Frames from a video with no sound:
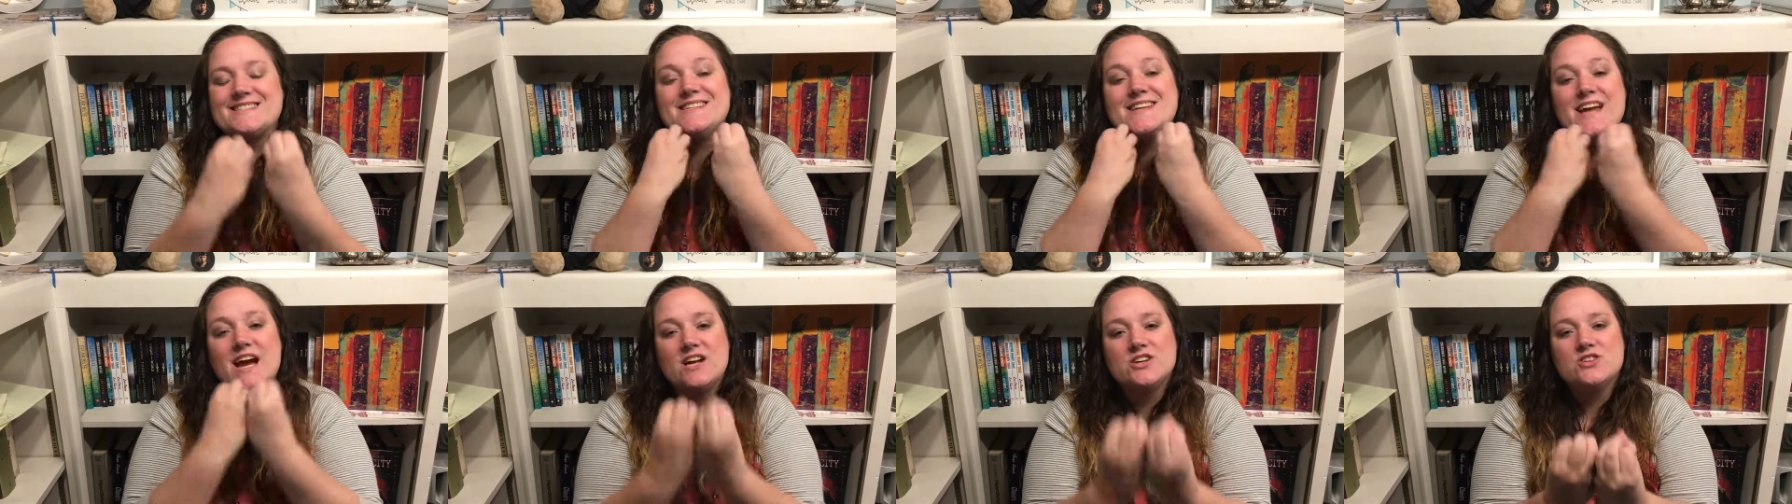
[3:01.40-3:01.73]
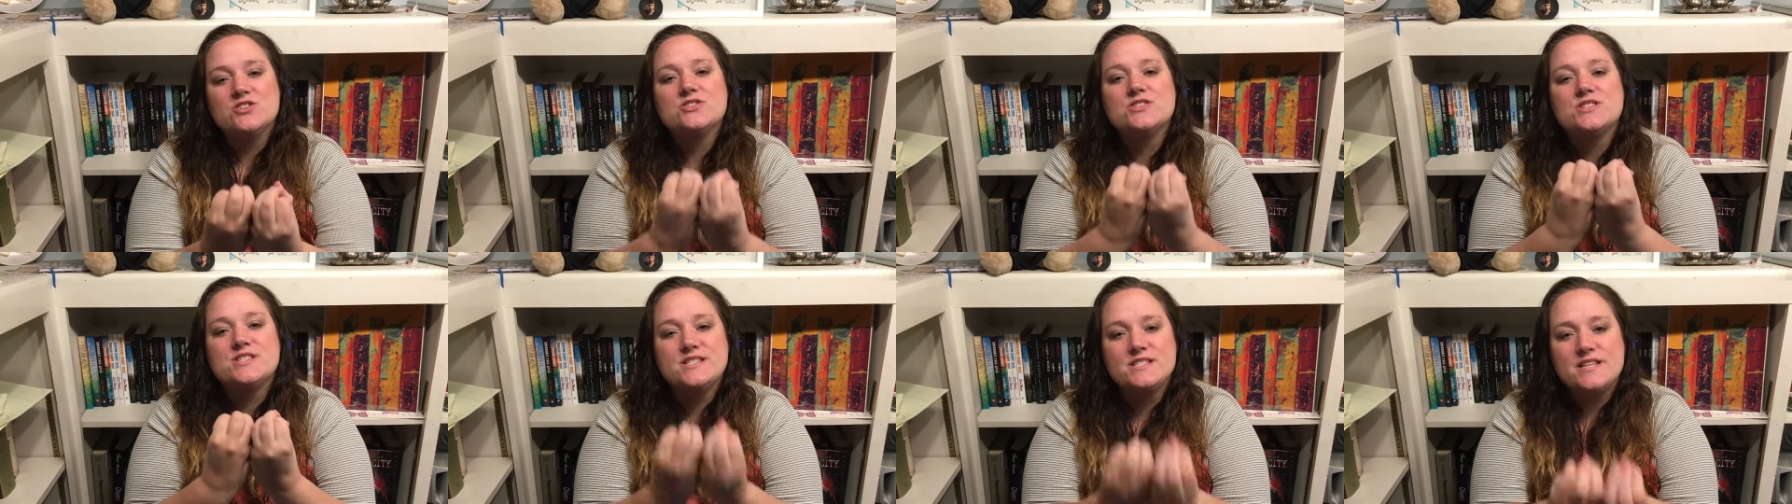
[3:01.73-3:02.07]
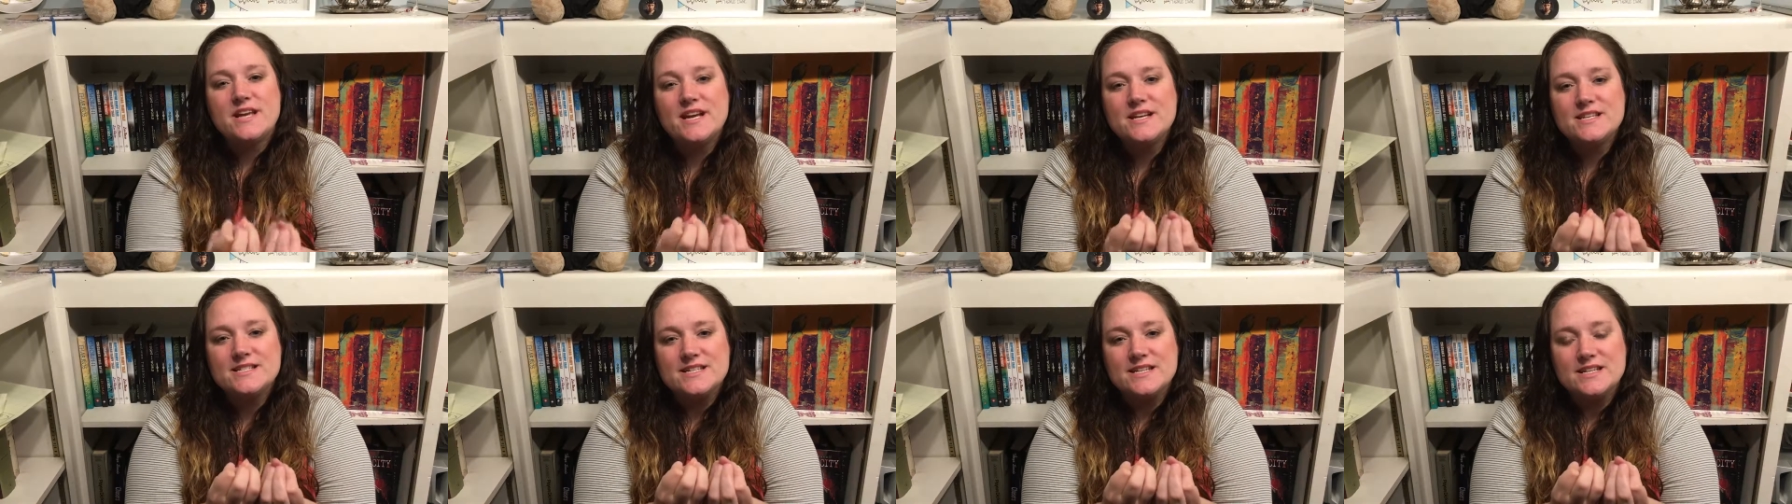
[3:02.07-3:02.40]
the
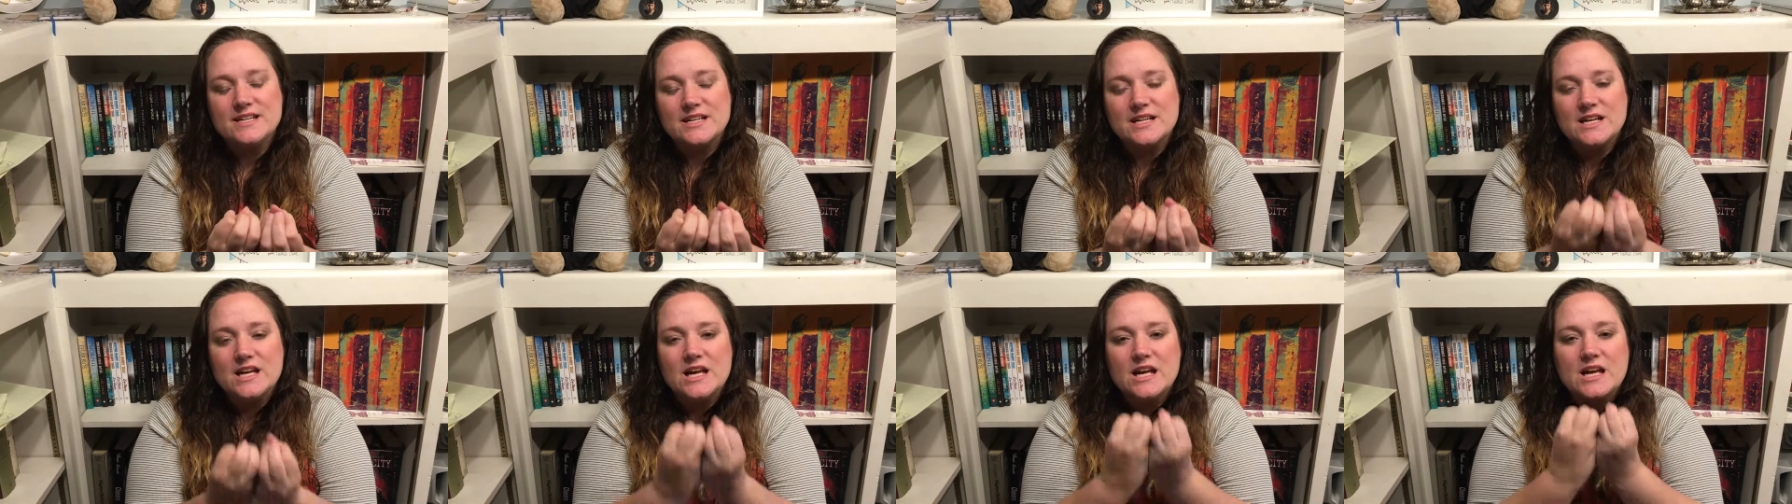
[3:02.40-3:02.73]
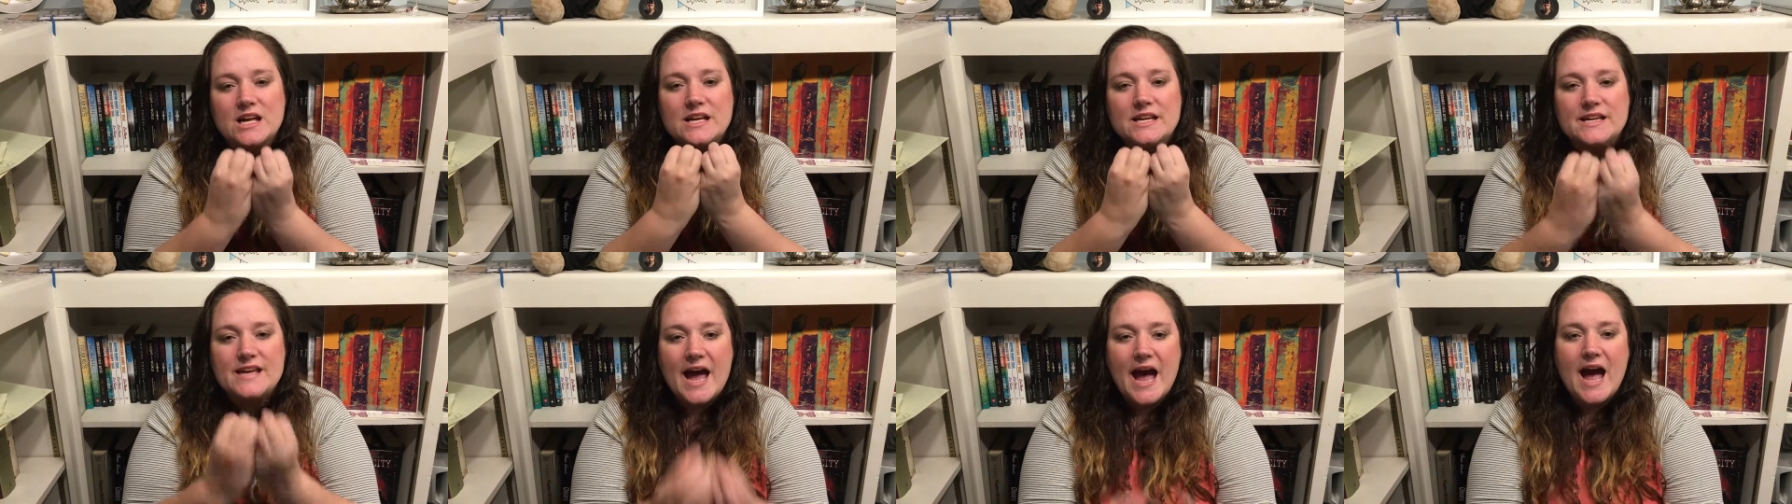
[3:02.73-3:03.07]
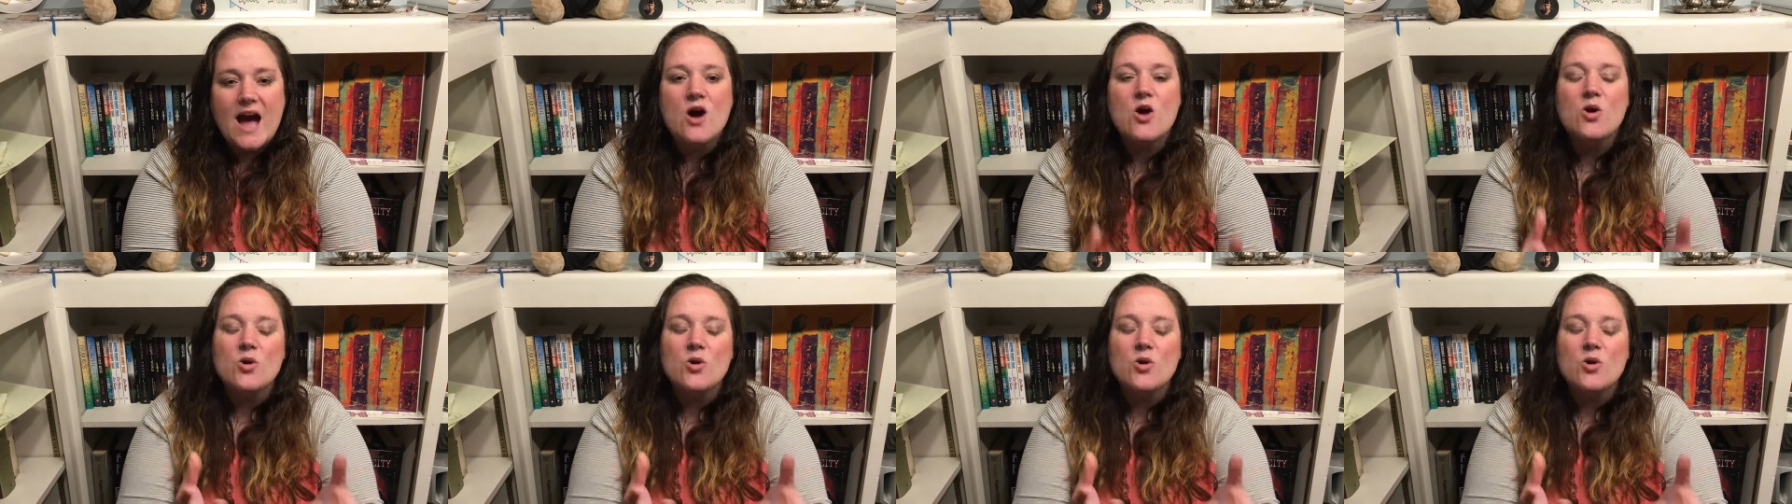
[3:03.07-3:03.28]
understanding. Yeah,